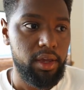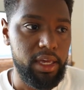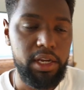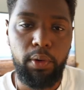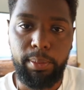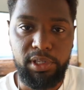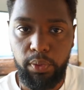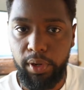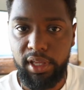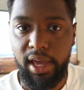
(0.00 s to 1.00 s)
anywhere
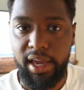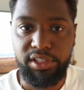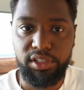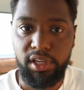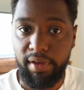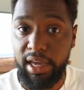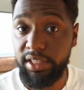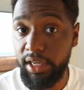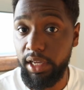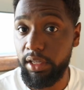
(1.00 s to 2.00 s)
between the ages of
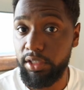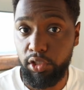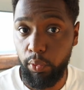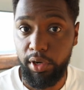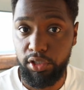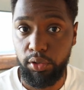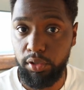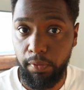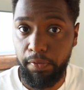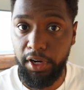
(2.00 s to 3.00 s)
18 to 22.
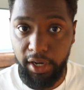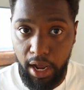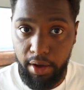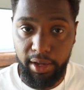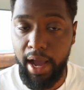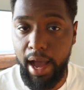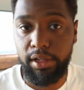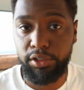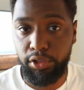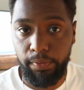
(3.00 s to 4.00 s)
So figuring it out in
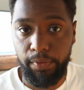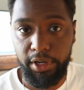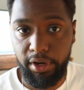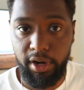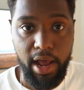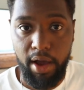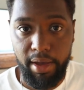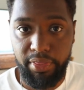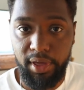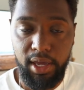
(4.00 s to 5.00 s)
college or figuring it out
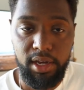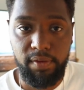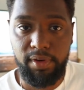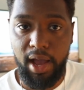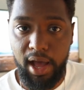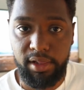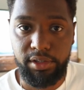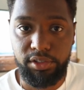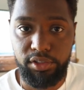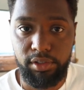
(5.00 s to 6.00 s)
at the end of
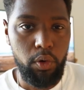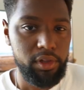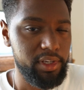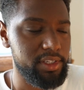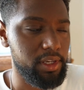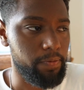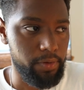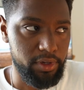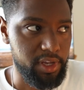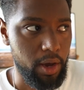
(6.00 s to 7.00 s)
college. Or at least it
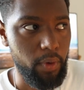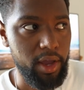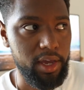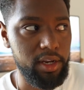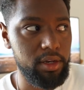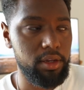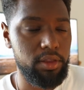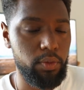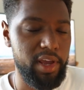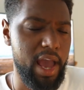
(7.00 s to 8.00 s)
feels that way. And in
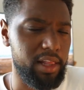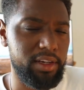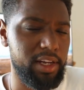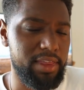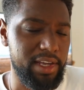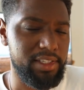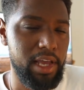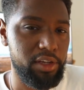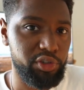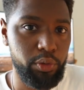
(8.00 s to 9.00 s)
the reality, that's
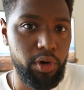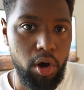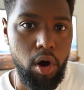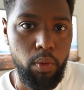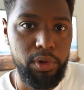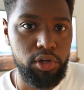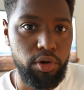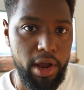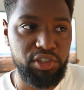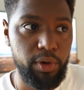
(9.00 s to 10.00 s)
not true at all. When you
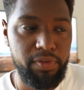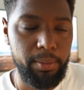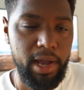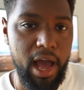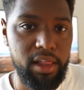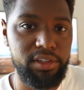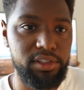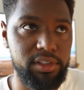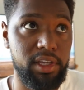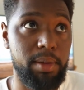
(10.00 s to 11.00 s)
graduate from
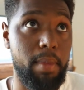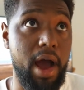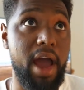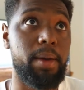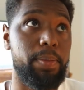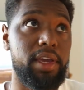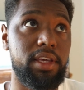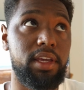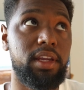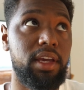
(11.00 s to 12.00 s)
college, in my
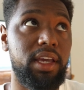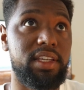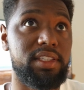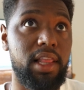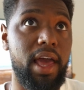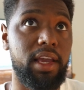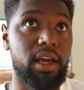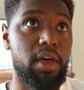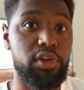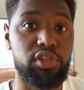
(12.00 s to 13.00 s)
opinion, is
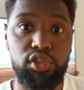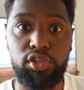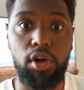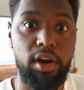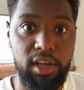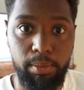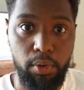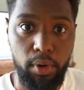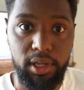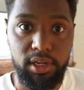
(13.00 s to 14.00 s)
like the starting
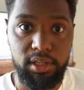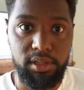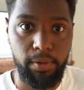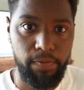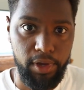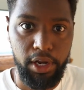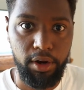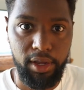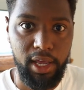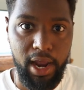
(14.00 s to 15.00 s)
point to
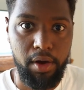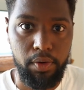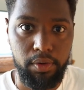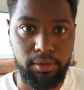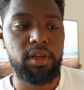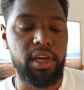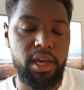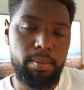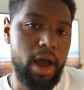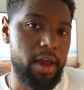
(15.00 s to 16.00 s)
figuring it out.
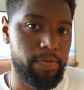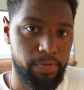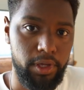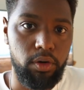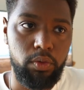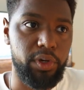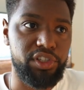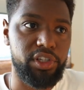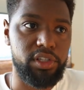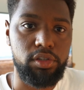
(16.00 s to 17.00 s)
In my field,
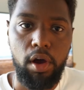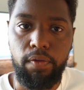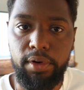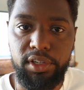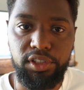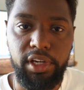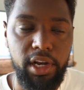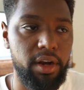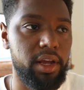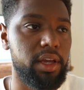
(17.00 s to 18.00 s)
which is software
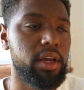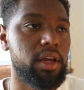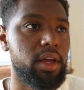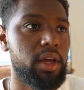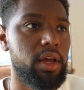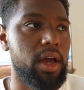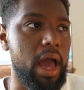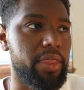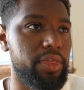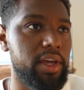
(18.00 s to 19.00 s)
engineering,
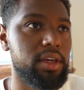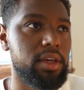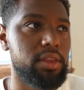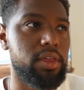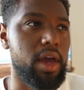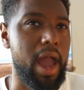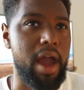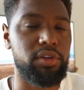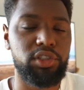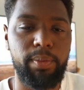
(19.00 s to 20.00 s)
I think the
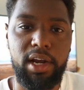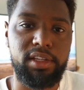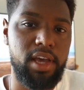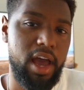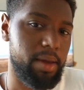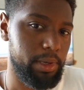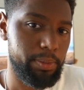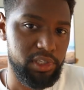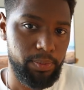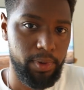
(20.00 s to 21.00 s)
average amount of time
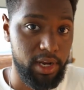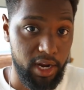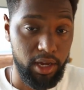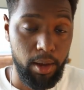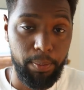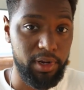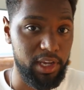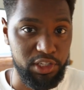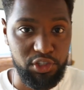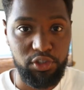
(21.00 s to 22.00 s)
people spend at a
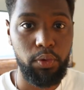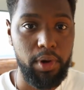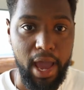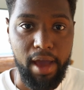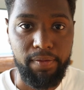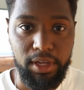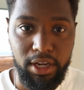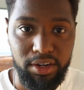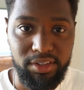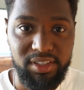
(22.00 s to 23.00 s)
company is two and a half
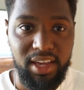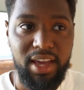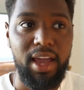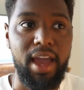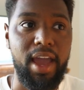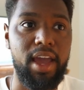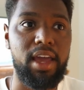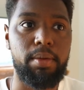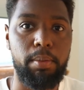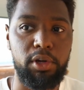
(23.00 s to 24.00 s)
years
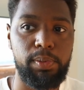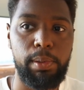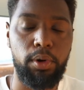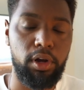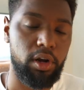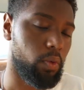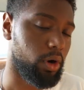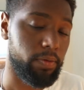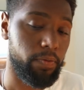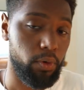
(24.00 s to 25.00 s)
and most people are gonna
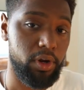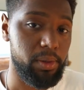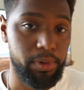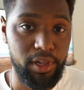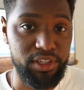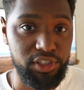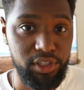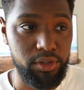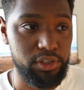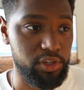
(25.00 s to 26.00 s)
work 40 plus
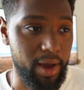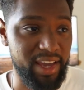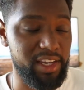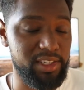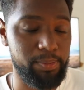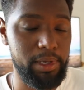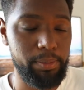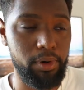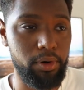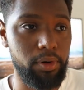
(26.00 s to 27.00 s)
years. So I guess
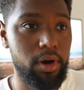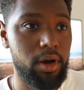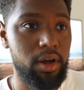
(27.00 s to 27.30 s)
people